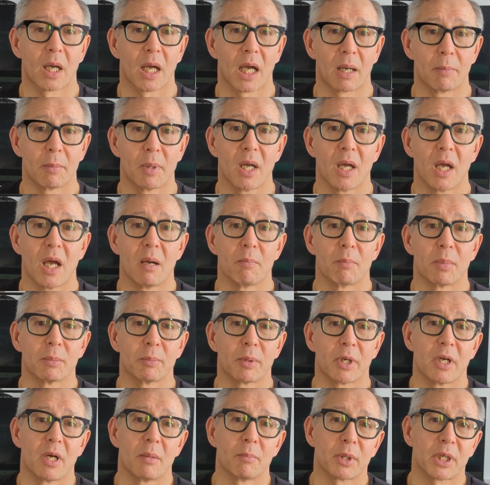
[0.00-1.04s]
Um, but
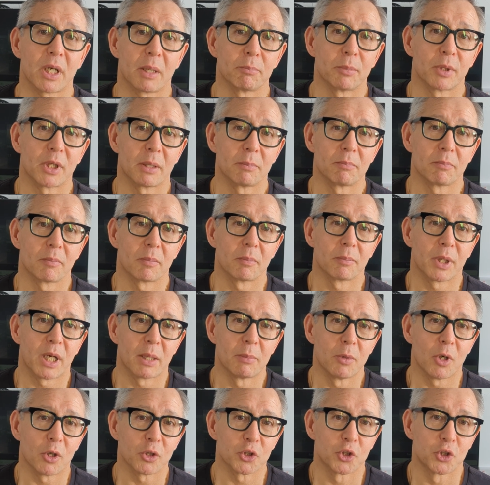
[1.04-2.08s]
but but I'm but I'm but
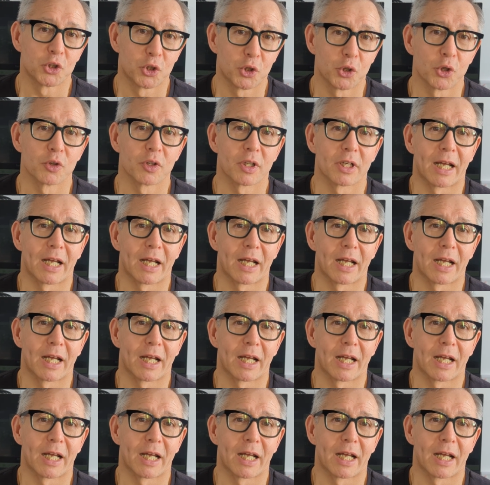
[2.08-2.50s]
I'm not sure